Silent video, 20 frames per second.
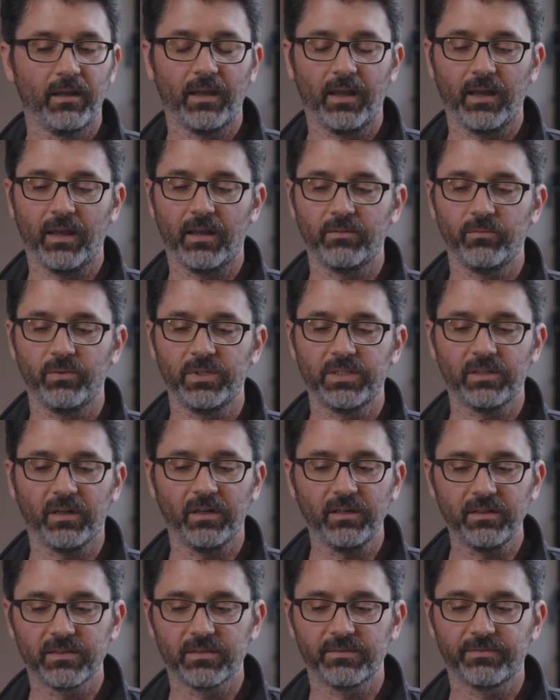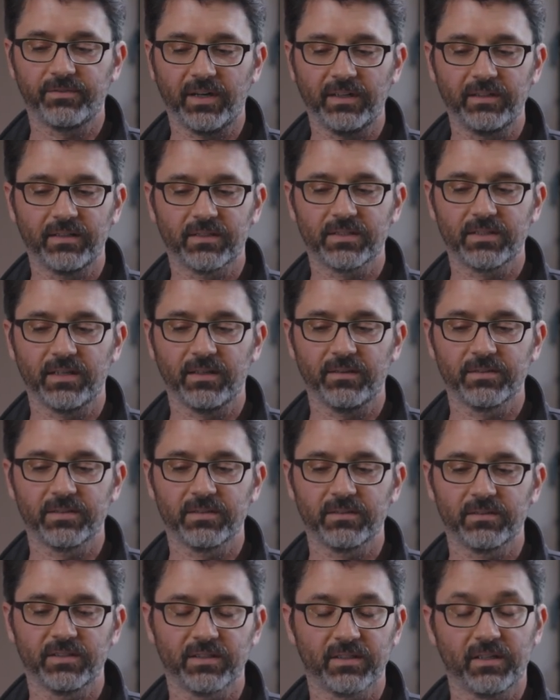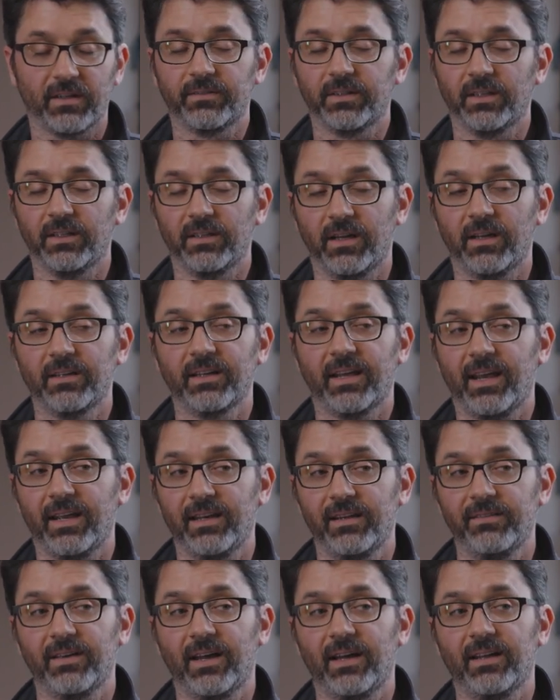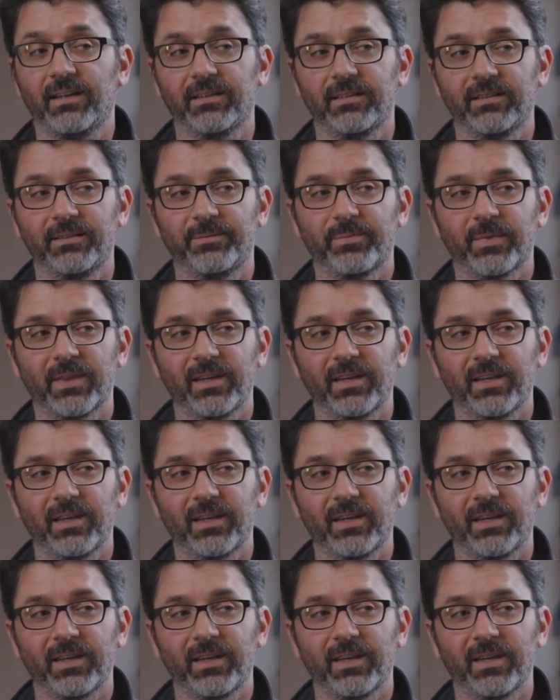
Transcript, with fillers: and we started to find ourselves discovering an uncanny valley,